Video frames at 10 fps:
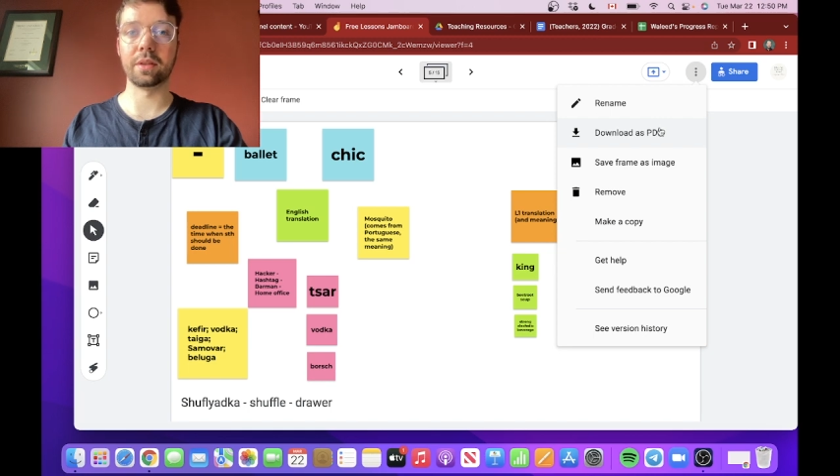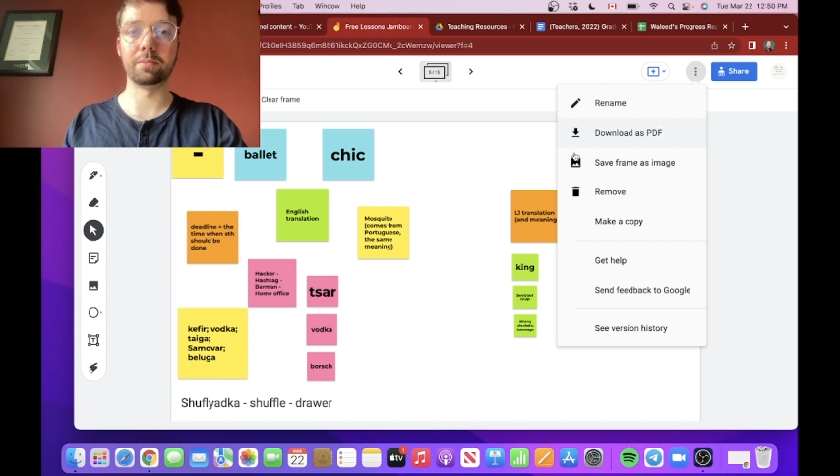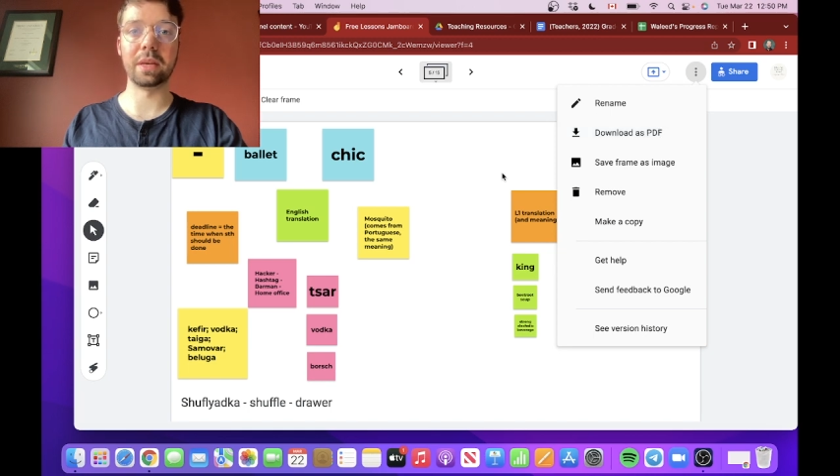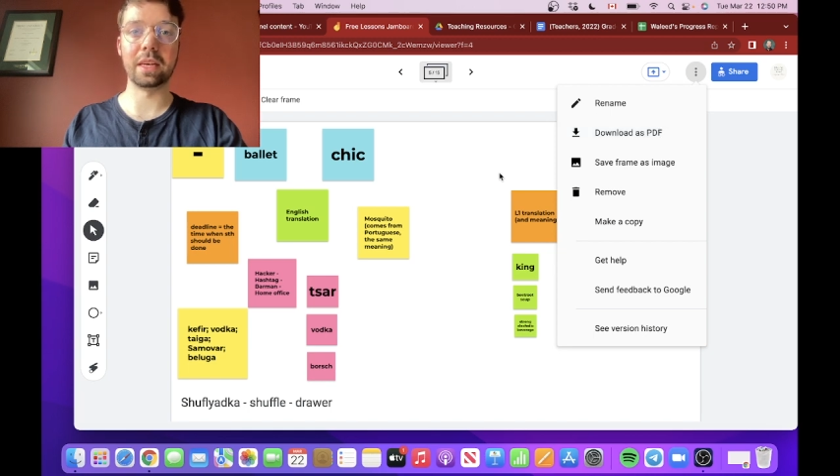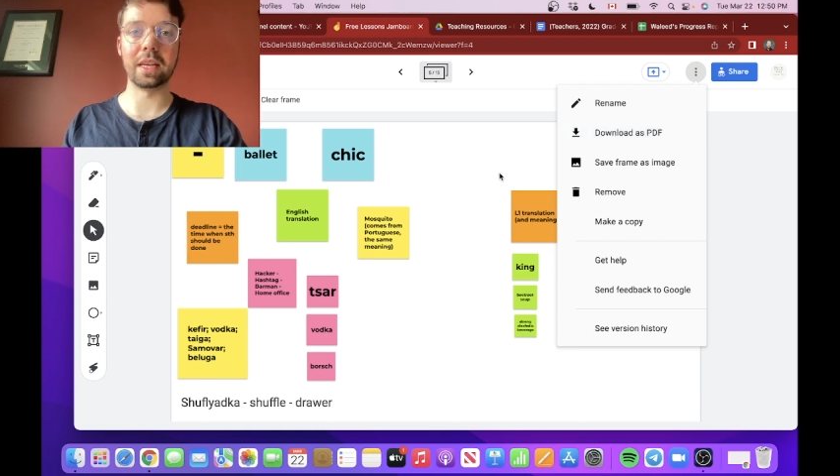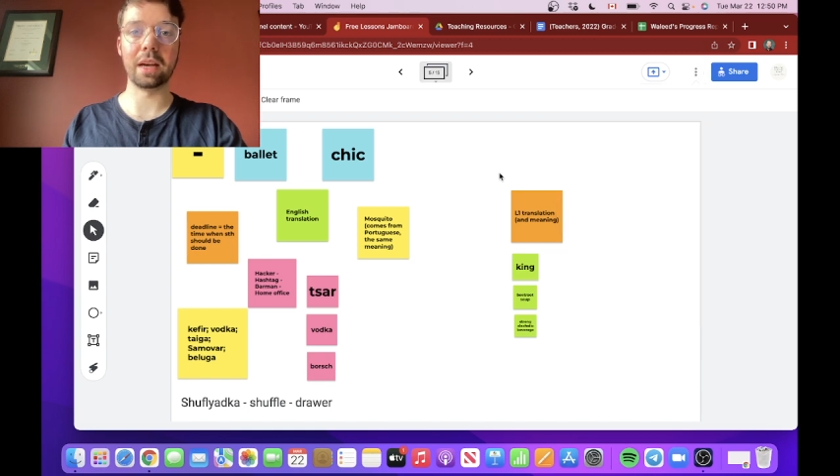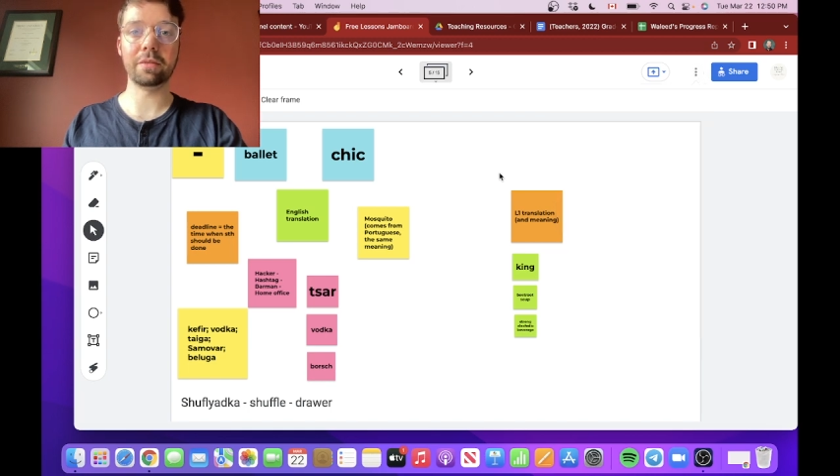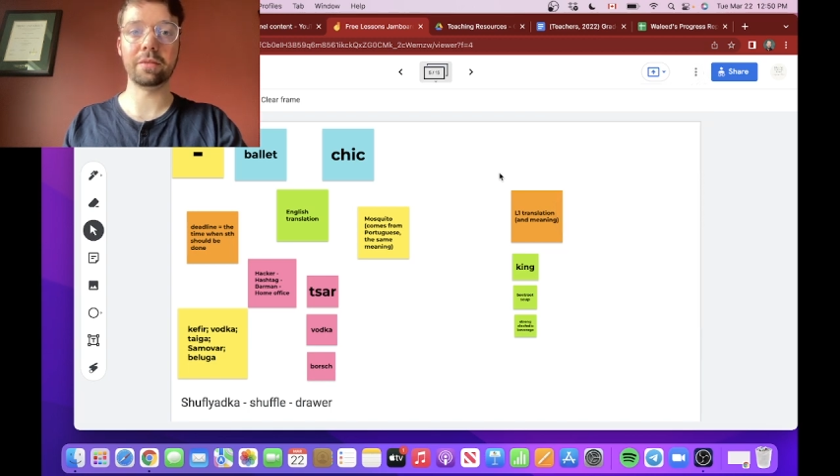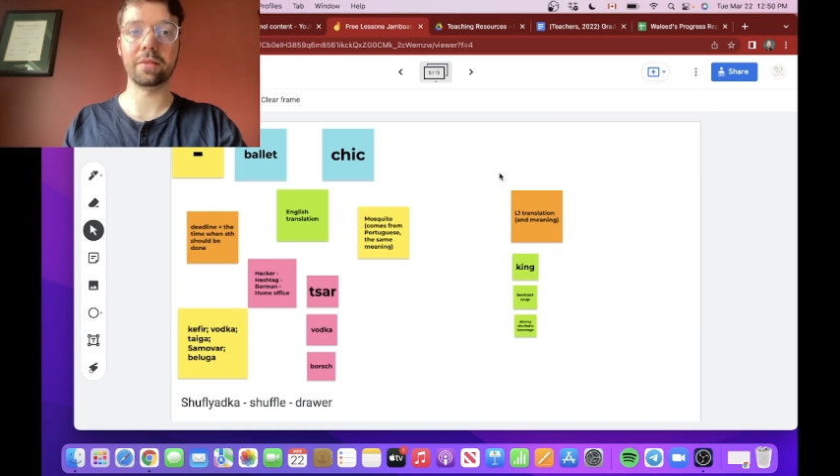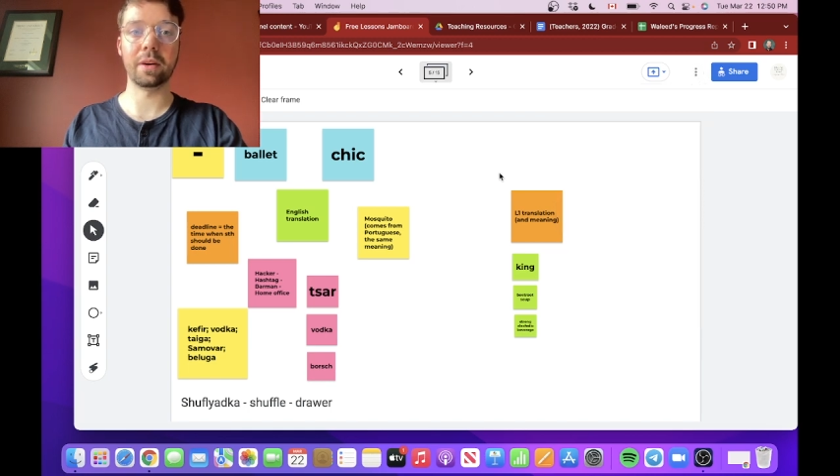the
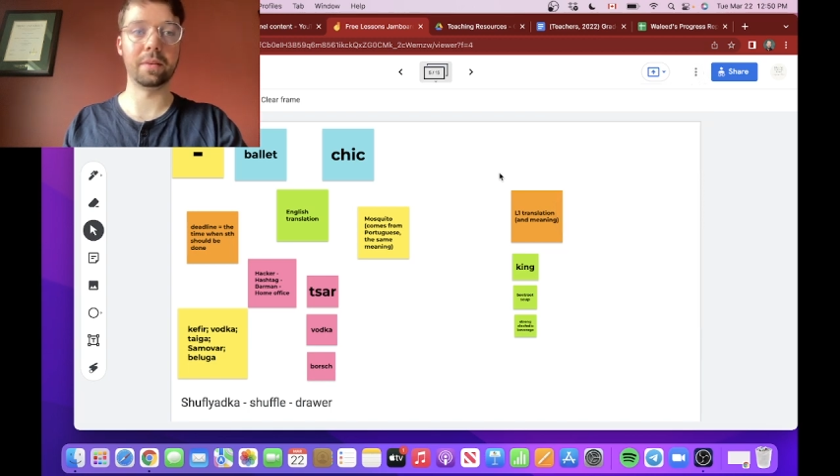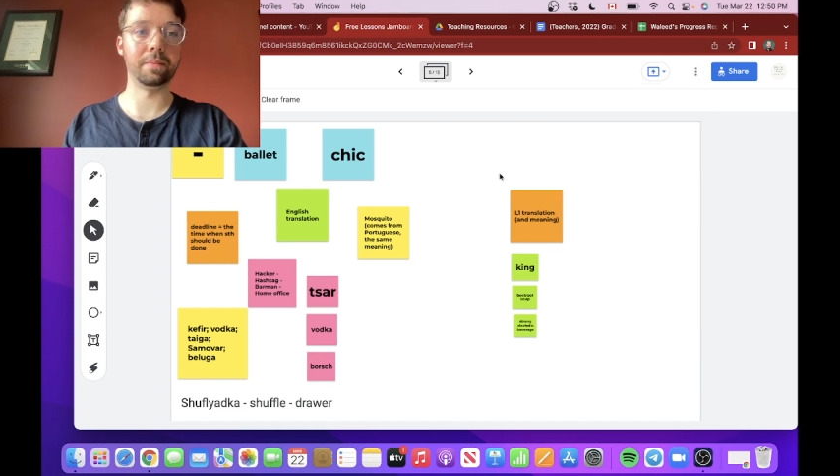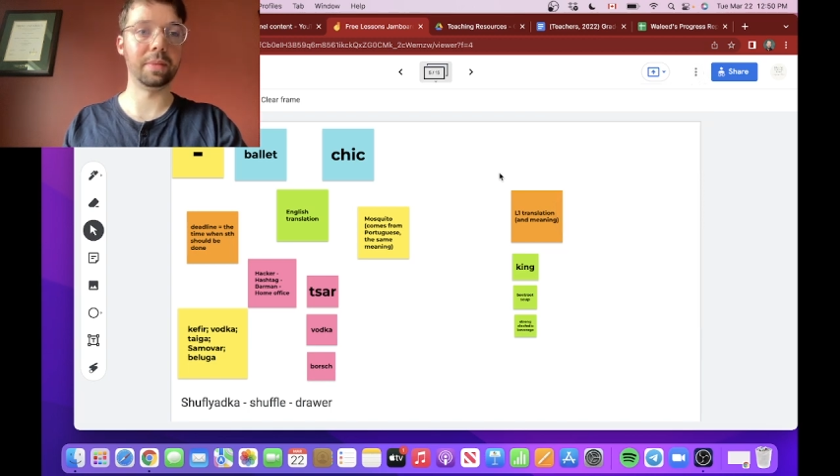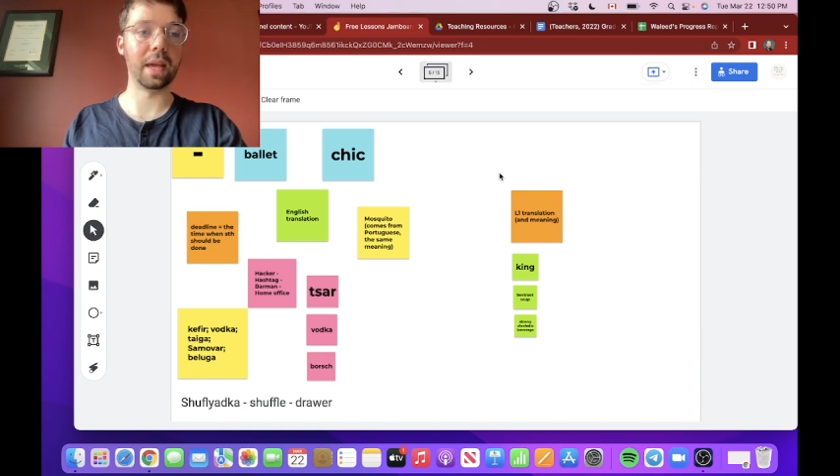PDF